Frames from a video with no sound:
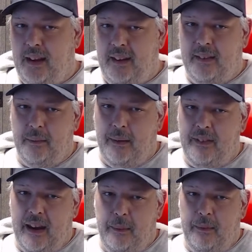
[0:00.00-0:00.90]
Sometimes
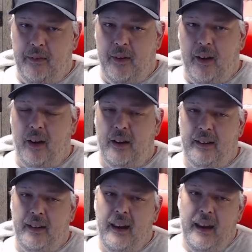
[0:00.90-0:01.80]
they can be very hard
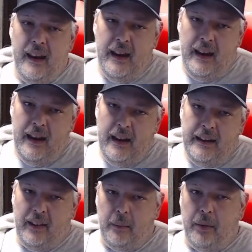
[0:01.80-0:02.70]
to
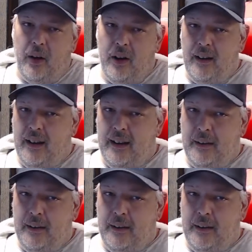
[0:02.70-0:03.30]
tell apart.